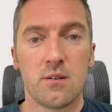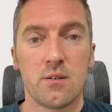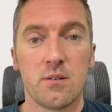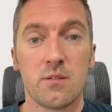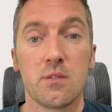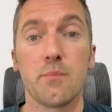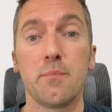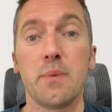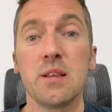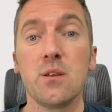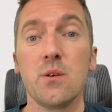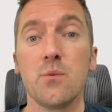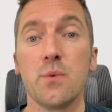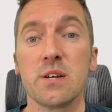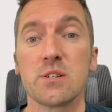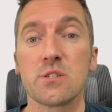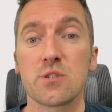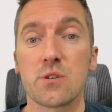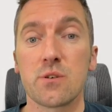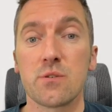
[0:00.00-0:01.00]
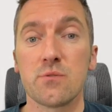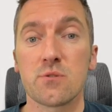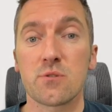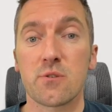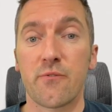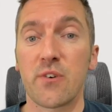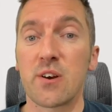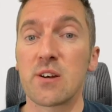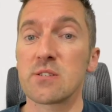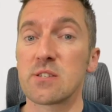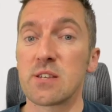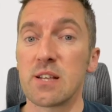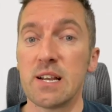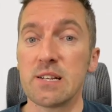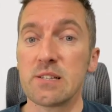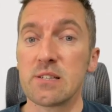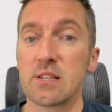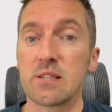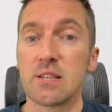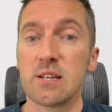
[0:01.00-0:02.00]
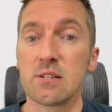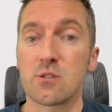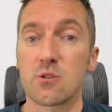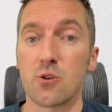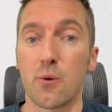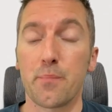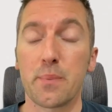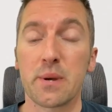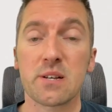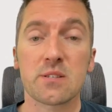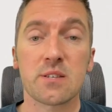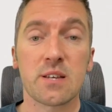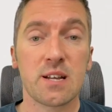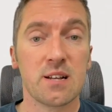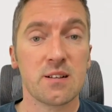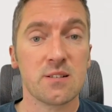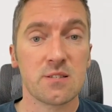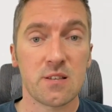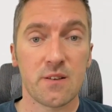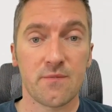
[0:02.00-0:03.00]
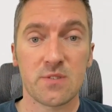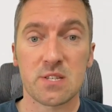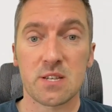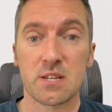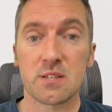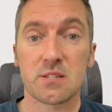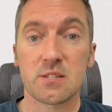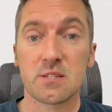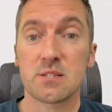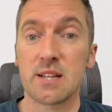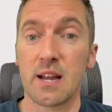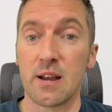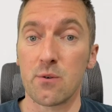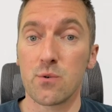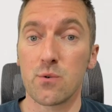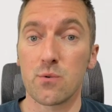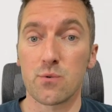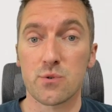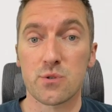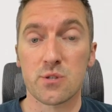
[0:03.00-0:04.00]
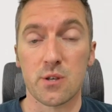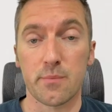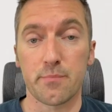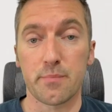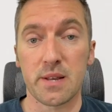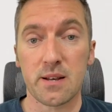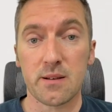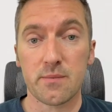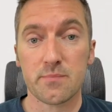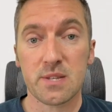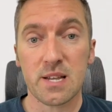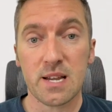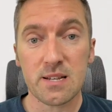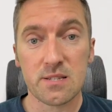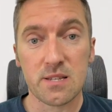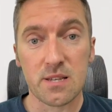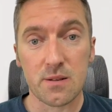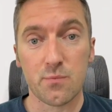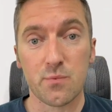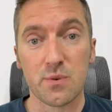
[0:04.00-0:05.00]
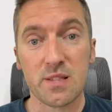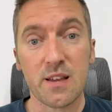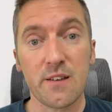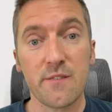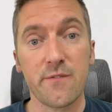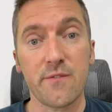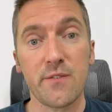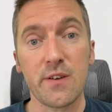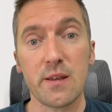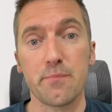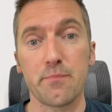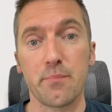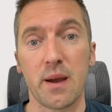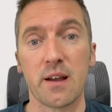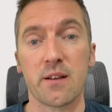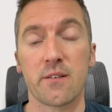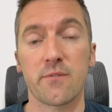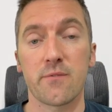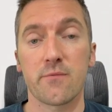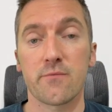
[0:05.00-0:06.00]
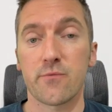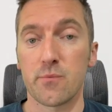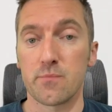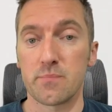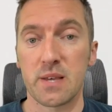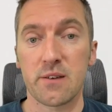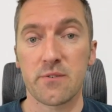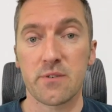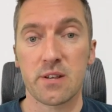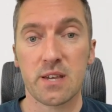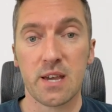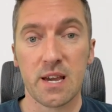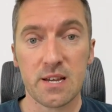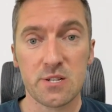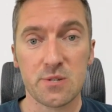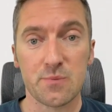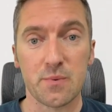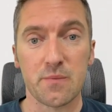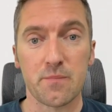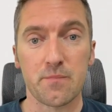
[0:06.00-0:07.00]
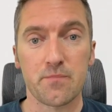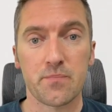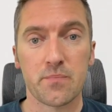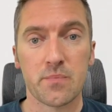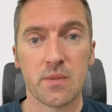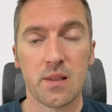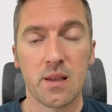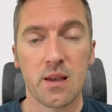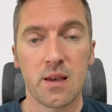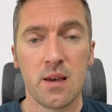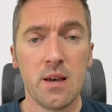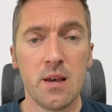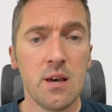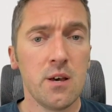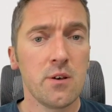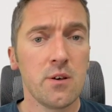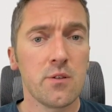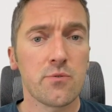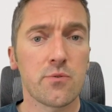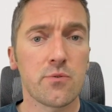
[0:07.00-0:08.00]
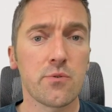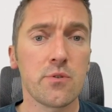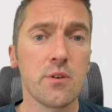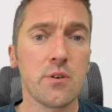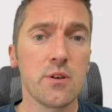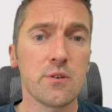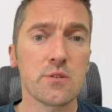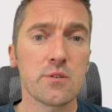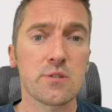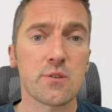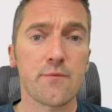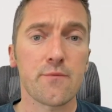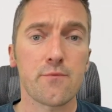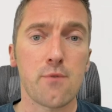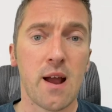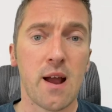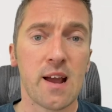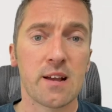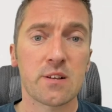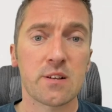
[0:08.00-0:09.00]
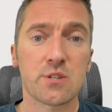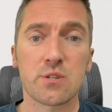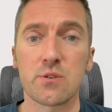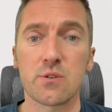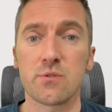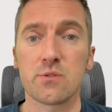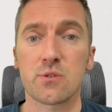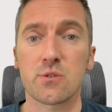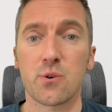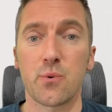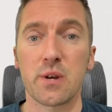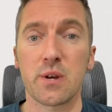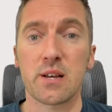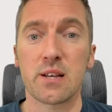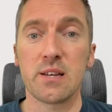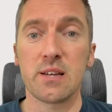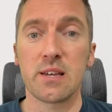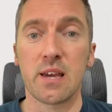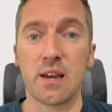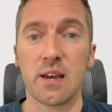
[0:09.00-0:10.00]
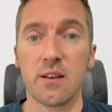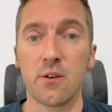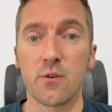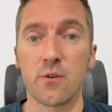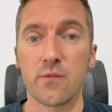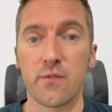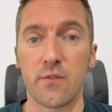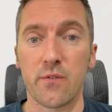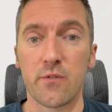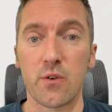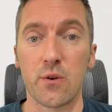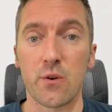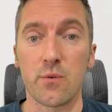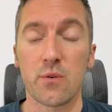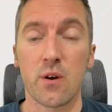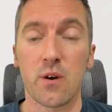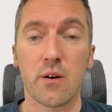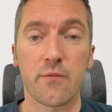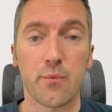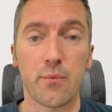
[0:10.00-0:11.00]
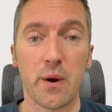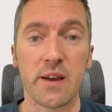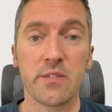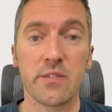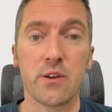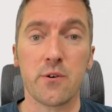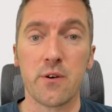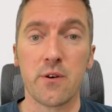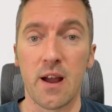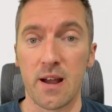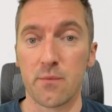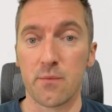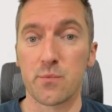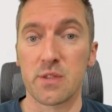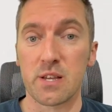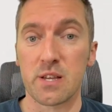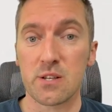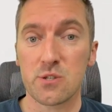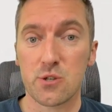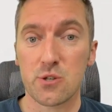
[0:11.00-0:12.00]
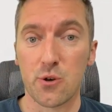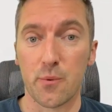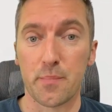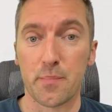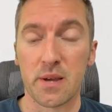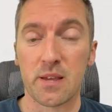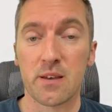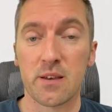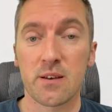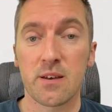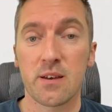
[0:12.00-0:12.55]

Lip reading: The menu where students first selected their topics and activities has now also been updated with their feedback from their engagement. Through the use of RAG, students quickly get an overview of where they're at with each topic,